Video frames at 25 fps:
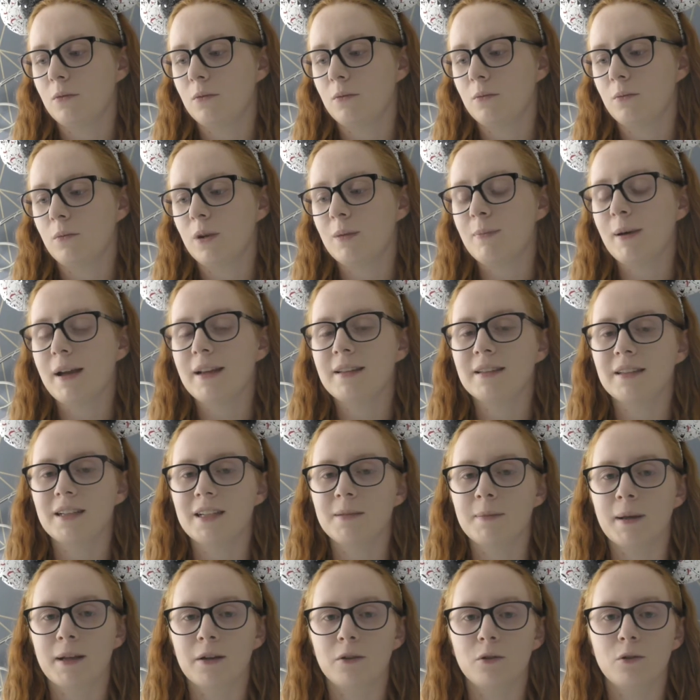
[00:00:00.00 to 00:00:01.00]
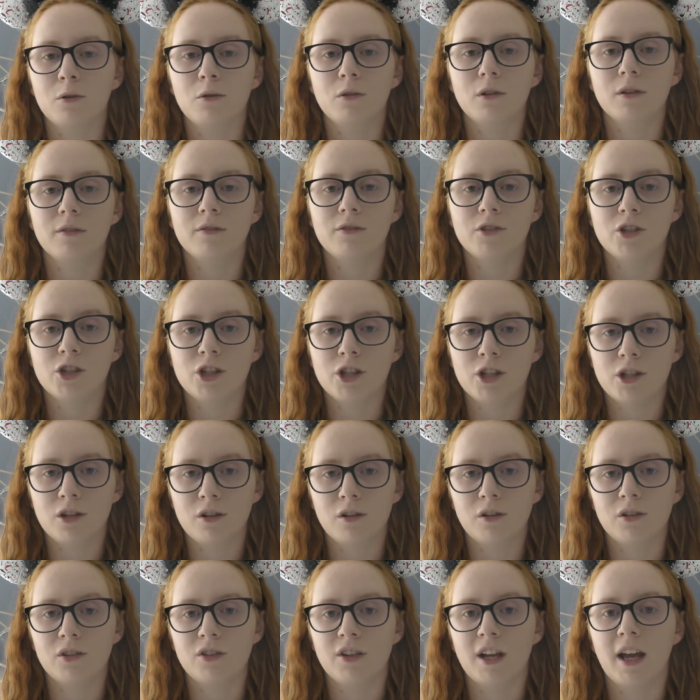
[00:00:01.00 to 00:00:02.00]
We basically spent all of
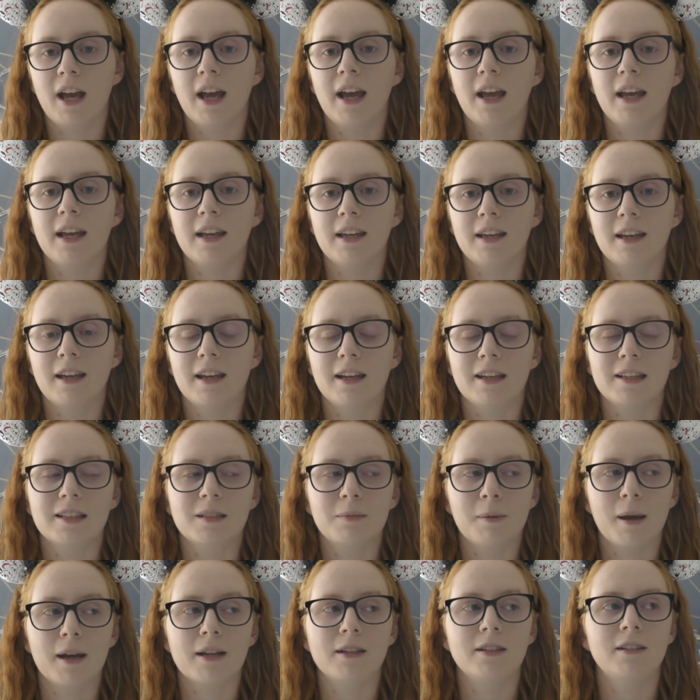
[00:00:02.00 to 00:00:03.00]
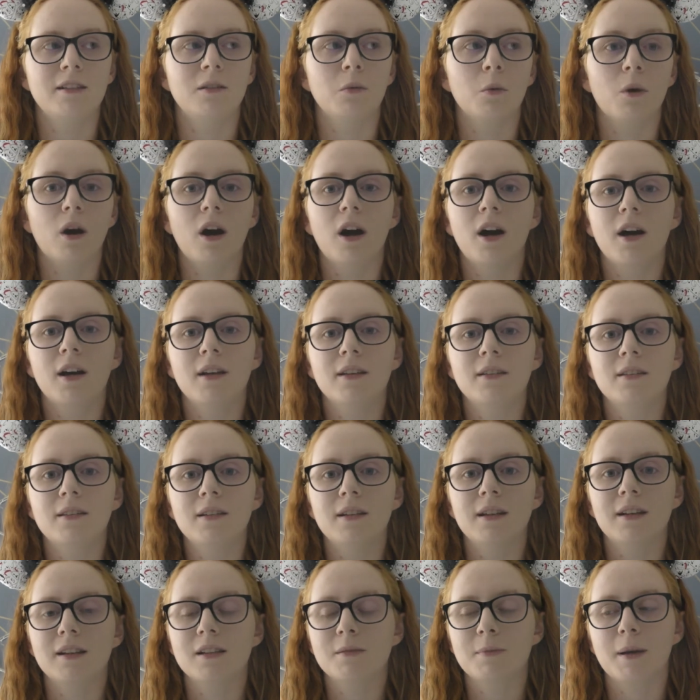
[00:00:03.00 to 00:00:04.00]
Tuesday expecting the worst,
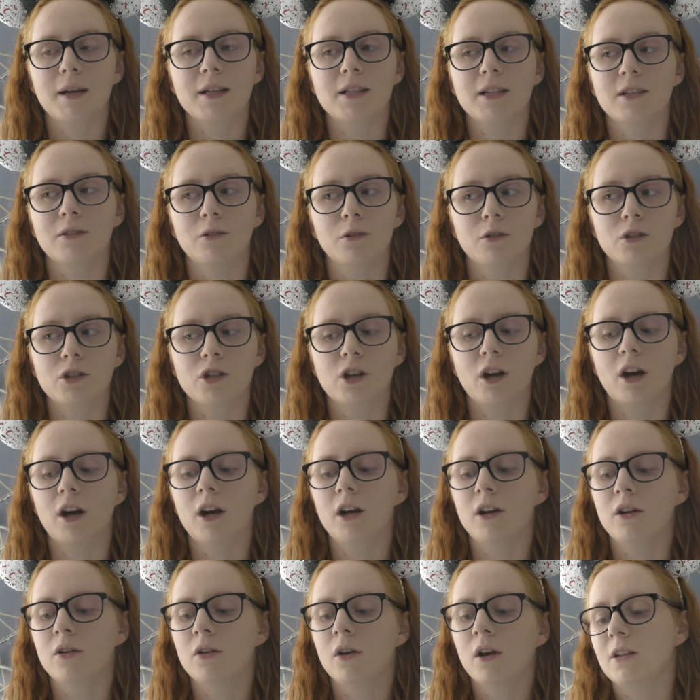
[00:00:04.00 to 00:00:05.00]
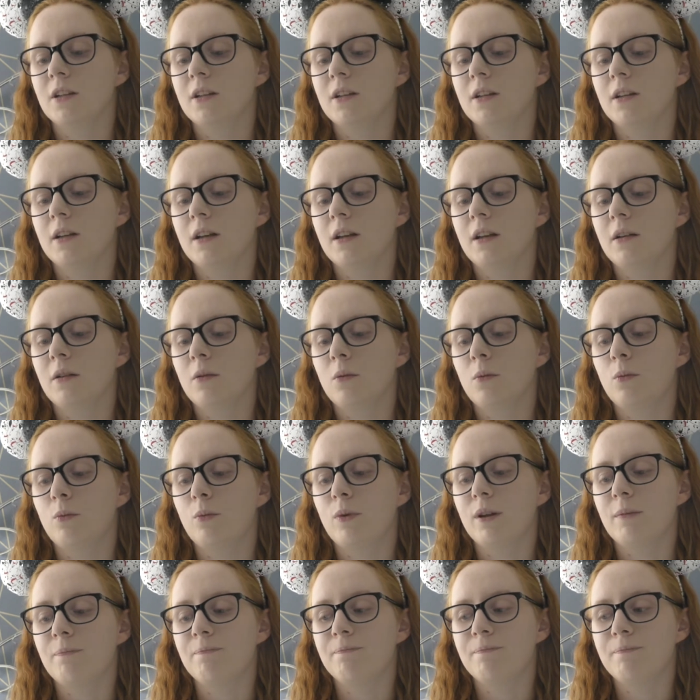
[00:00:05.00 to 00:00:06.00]
expecting not to go.
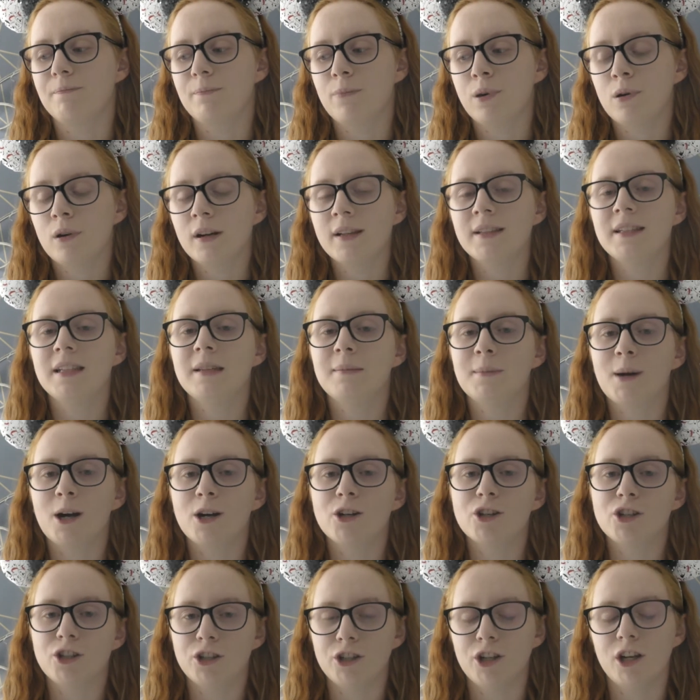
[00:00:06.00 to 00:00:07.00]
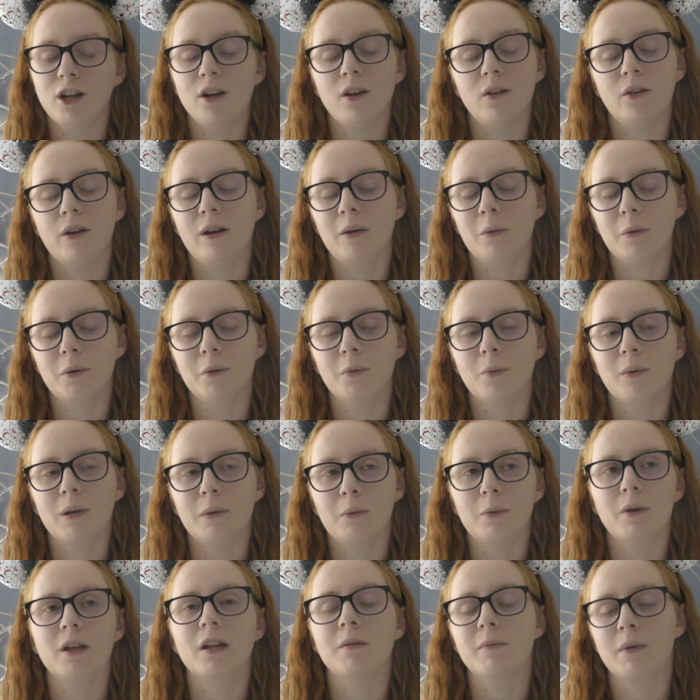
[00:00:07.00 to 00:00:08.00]
We pretty much knew we
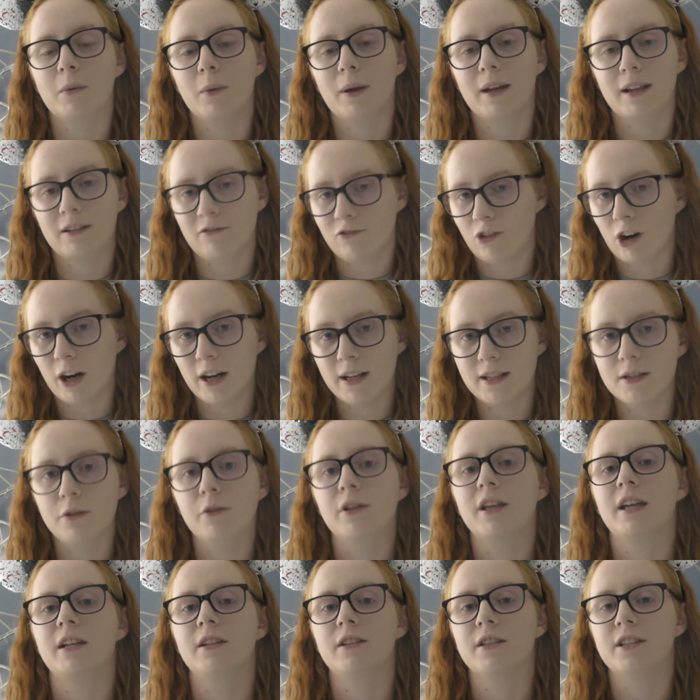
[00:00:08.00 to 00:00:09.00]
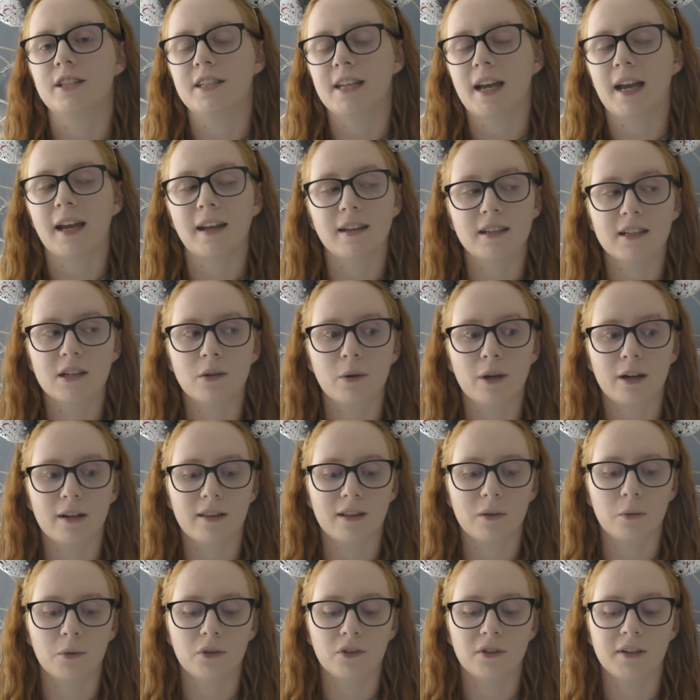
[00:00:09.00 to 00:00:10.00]
were going to be waiting right until the end of the day, until
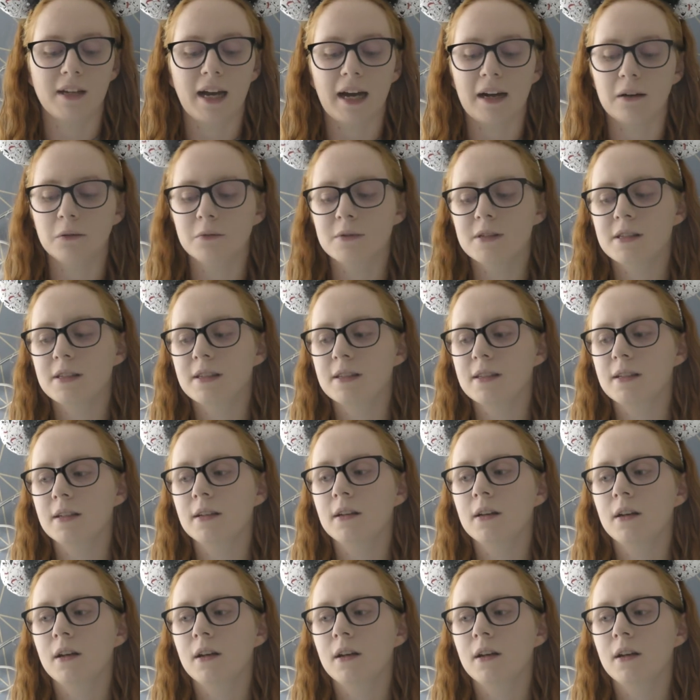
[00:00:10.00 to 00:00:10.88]
anything was announced.